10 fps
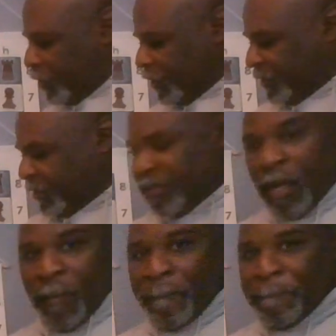This is
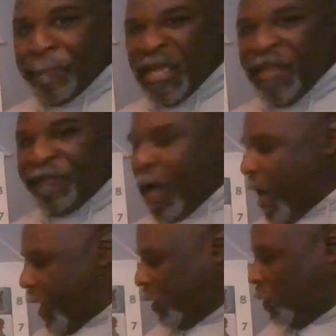the B
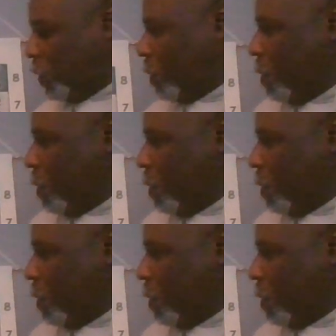file.